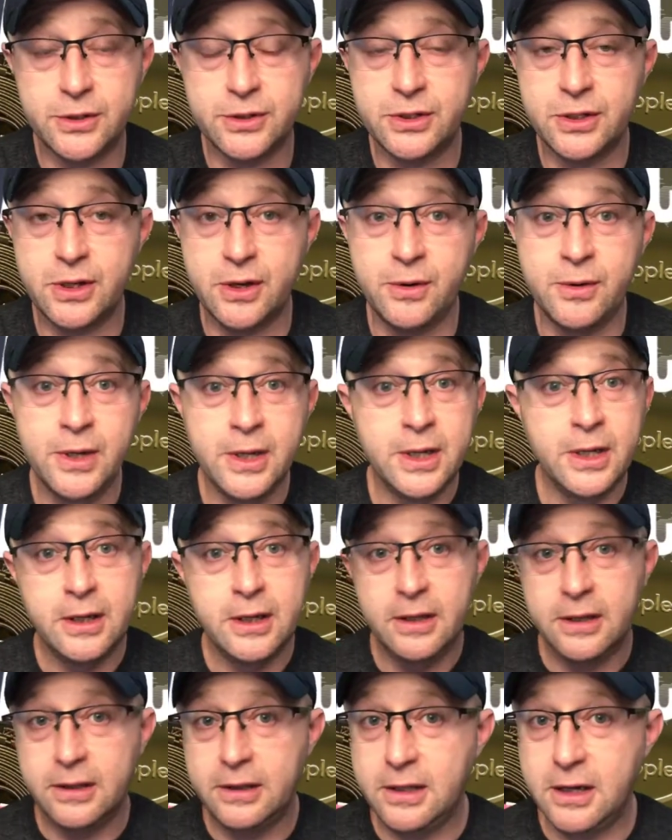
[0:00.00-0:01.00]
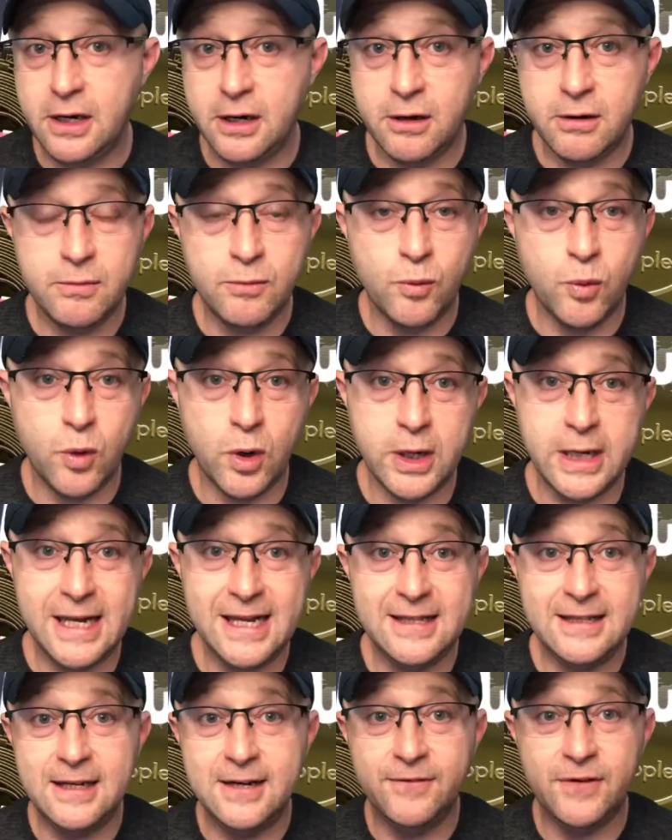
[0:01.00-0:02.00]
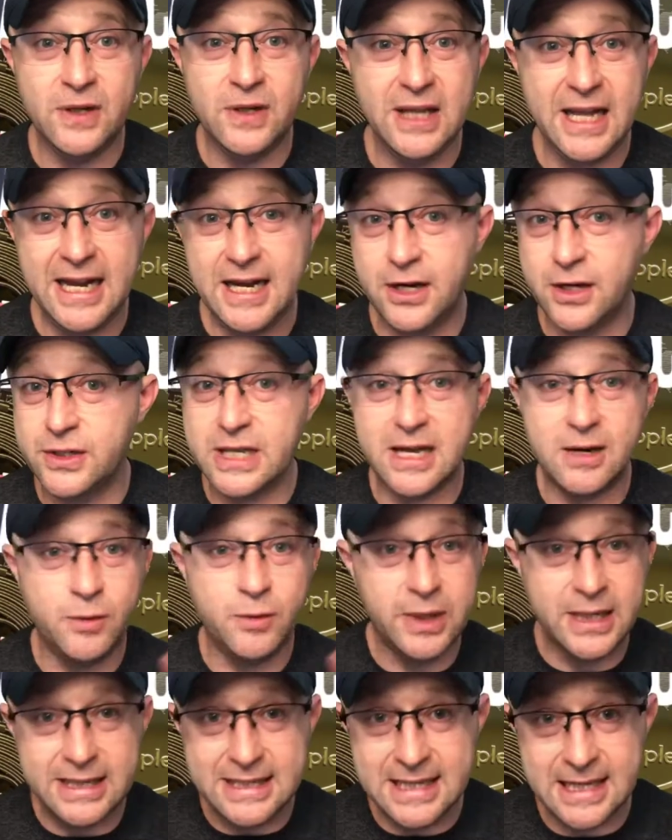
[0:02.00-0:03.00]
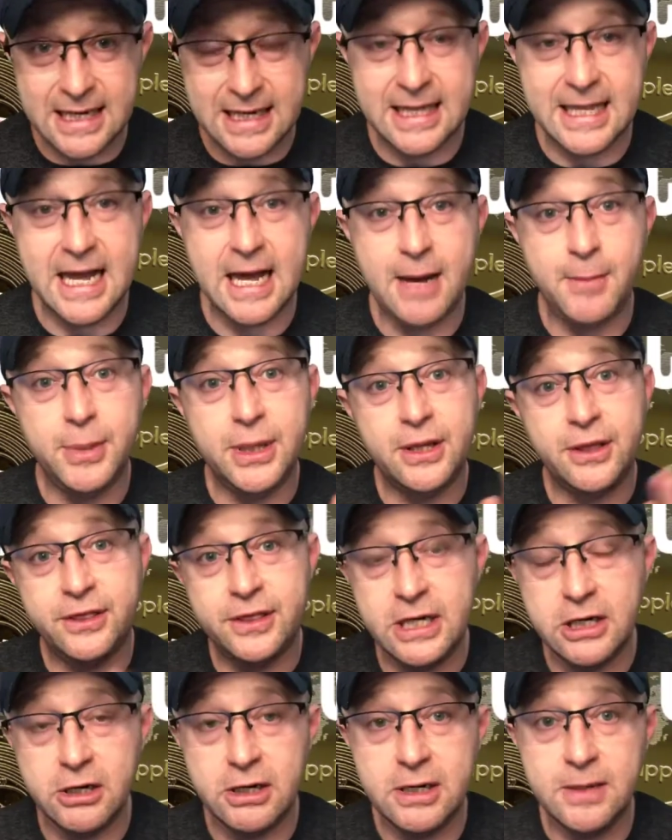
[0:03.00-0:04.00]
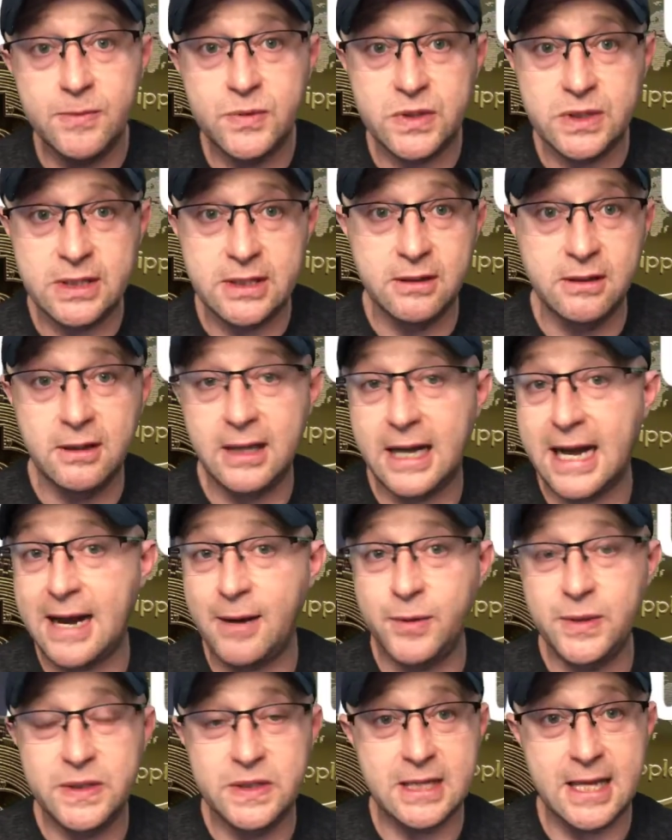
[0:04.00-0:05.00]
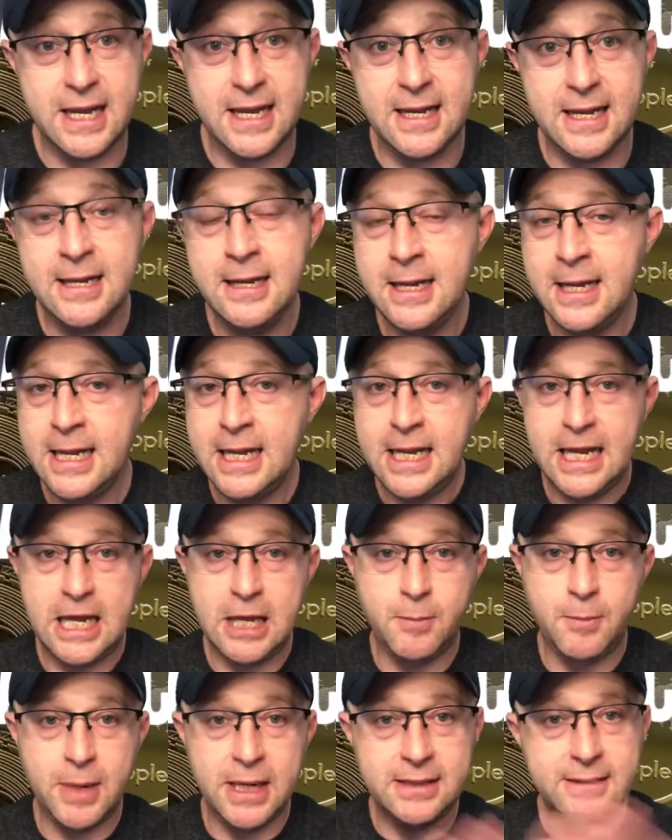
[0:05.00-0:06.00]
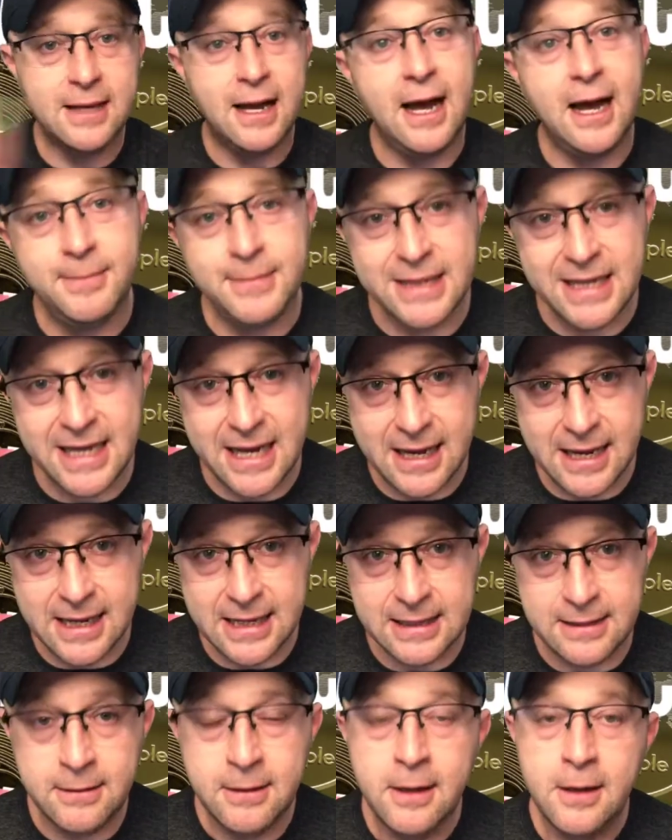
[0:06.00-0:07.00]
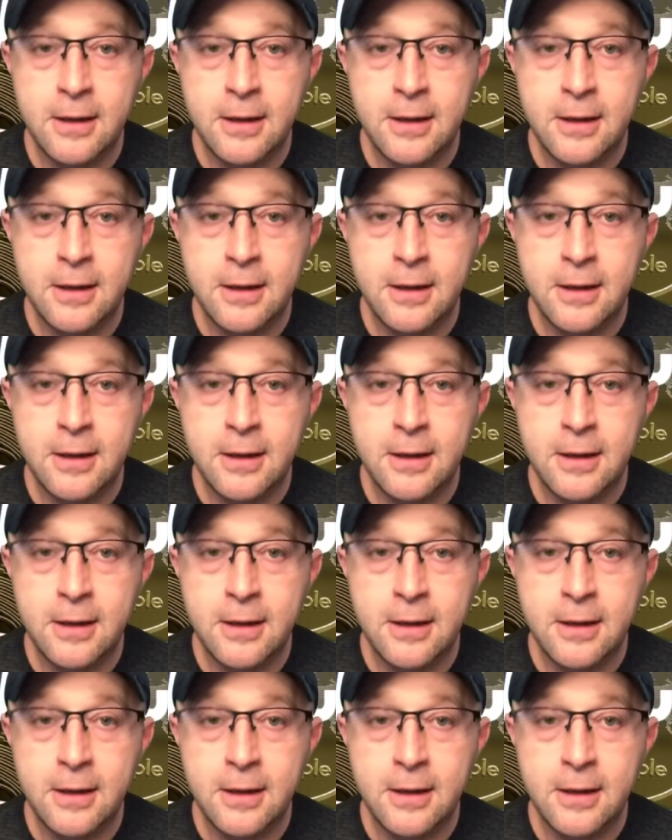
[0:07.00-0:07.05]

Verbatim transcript: So they're working in the different layers. I don't want to dig into that, but Ethereum still, I would say, in my top nine